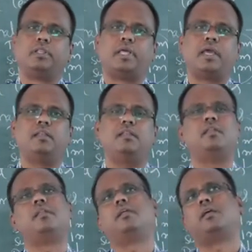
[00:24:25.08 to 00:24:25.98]
then
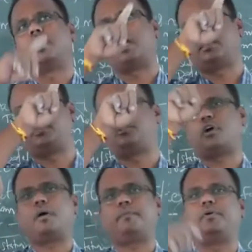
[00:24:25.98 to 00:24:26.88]
at the
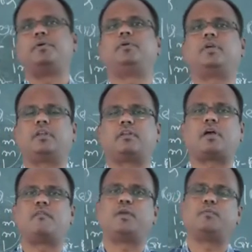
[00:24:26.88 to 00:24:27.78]
top you can
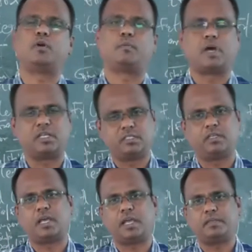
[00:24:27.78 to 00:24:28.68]
draw one more
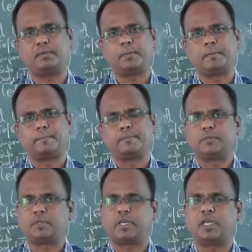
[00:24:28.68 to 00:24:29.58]
margin line.
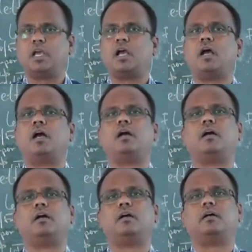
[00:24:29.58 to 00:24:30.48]
Okay,
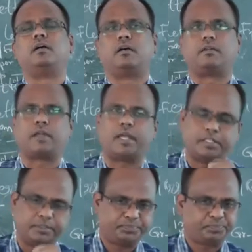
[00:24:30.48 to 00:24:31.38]
right,
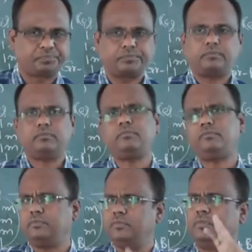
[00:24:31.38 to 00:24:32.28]

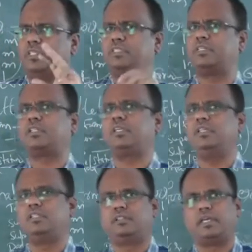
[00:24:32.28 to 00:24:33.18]
these are
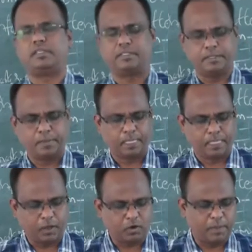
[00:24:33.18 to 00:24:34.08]
the things.
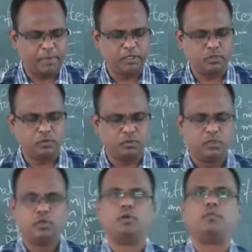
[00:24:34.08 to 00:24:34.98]
Now coming to
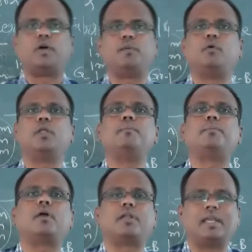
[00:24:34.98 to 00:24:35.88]
one more
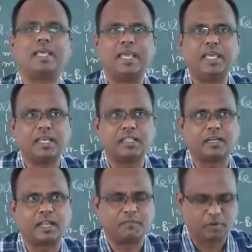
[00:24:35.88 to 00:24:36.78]
important area
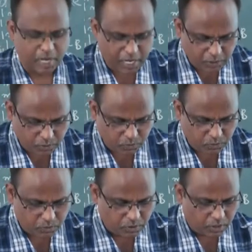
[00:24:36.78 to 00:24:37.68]
that I would like
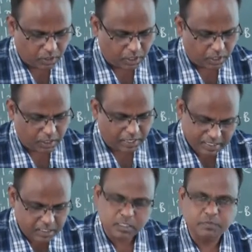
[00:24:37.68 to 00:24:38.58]
to
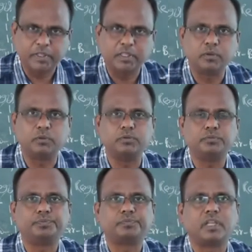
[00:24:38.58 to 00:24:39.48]
discuss with
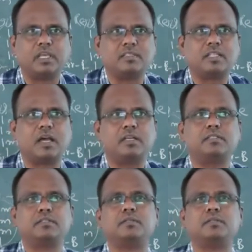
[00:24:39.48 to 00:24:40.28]
you is that